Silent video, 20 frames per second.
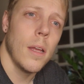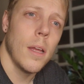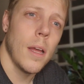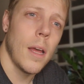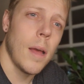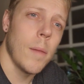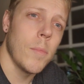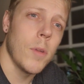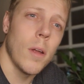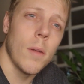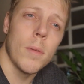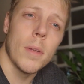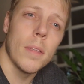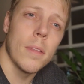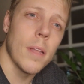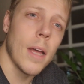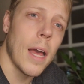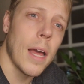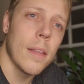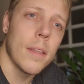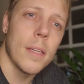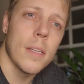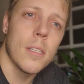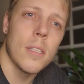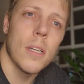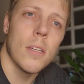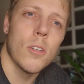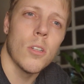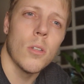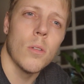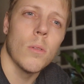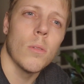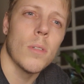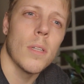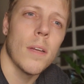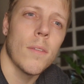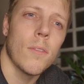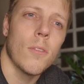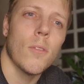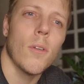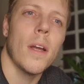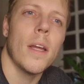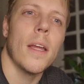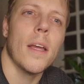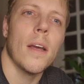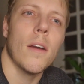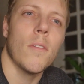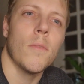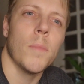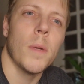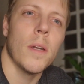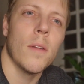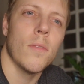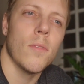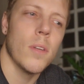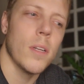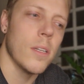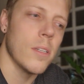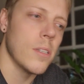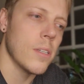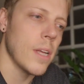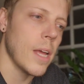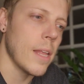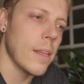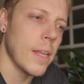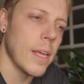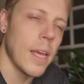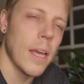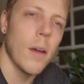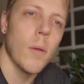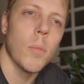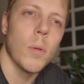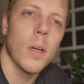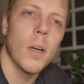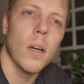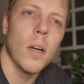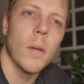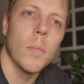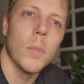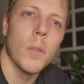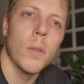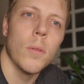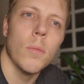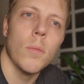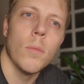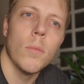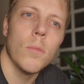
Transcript: Um, not only that, the essential oils have great health benefits and they help calm you